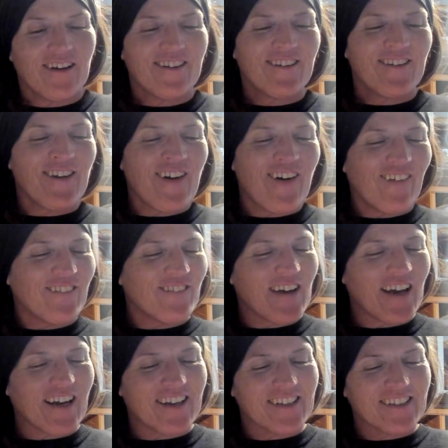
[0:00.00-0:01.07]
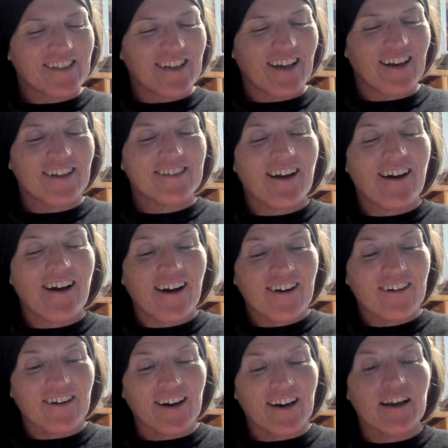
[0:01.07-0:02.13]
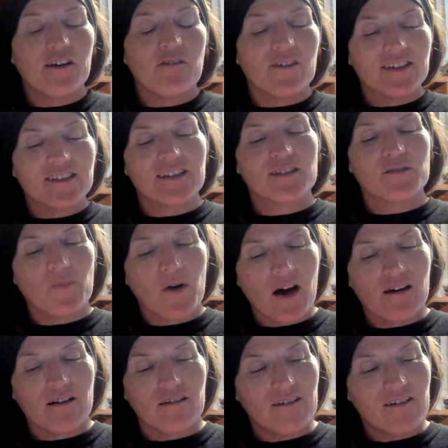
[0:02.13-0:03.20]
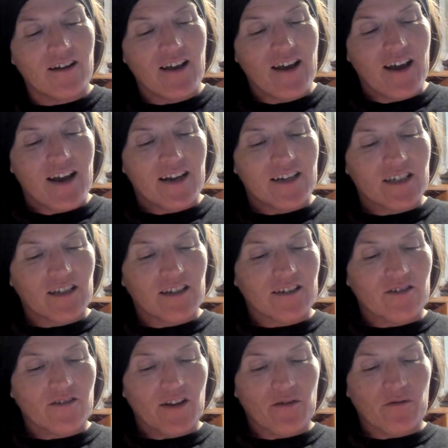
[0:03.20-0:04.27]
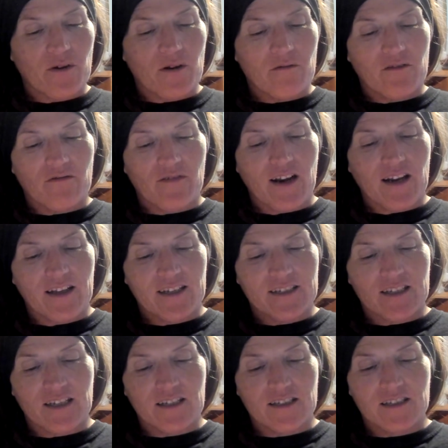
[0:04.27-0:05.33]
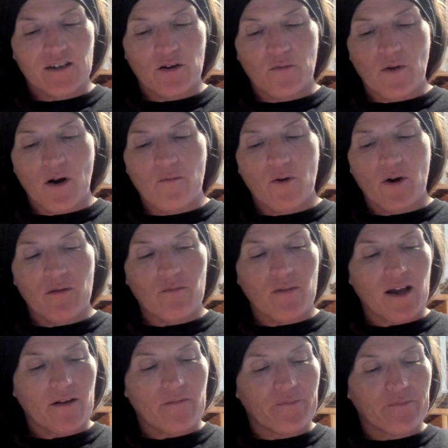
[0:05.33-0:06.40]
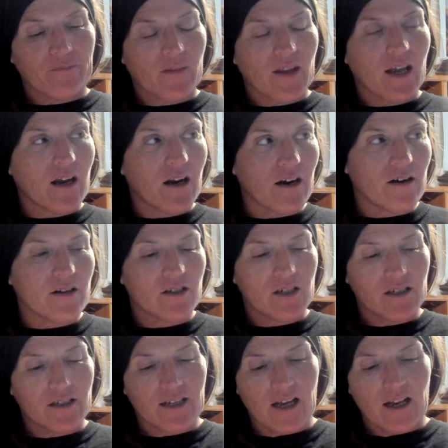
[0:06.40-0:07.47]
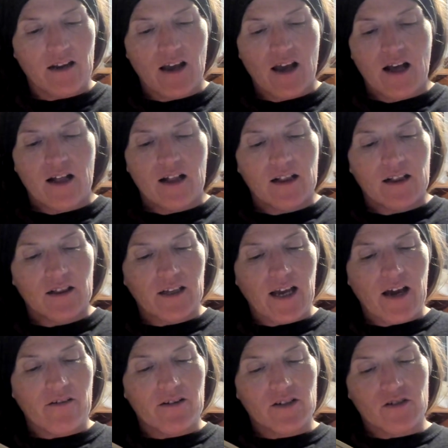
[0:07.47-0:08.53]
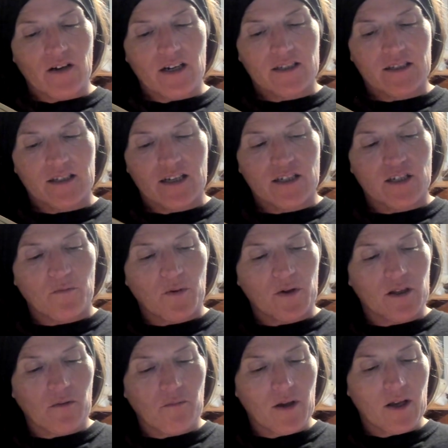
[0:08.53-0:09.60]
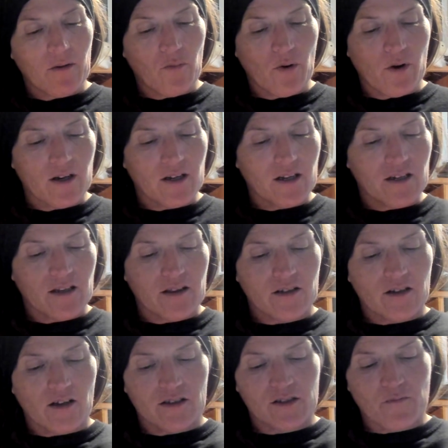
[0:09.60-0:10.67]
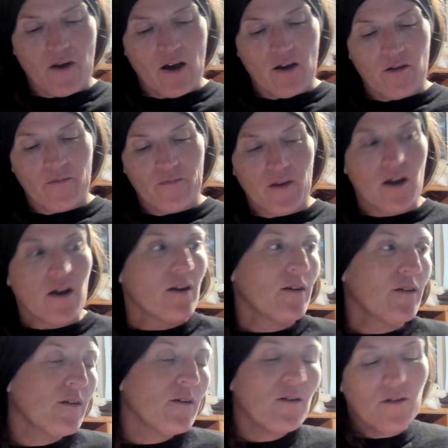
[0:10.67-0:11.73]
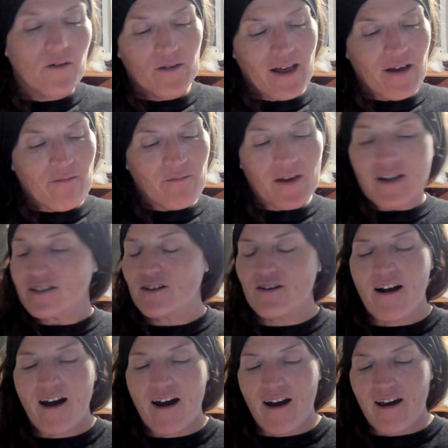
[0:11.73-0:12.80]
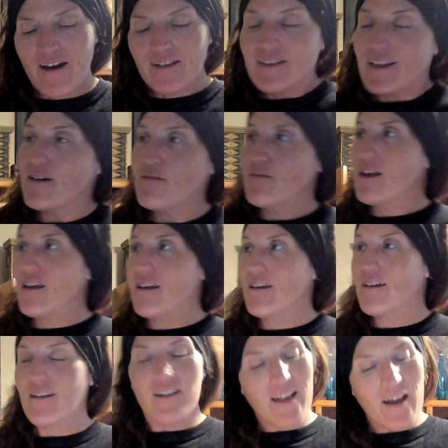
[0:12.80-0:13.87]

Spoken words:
No, Maggie said, it's hungry. It wants its bottle. And she looked around the room and finally seized her ballpoint pen. Here, she said, look how it drinks. And she put the pen point into the doll's mouth. Ooh, let me try. Let me.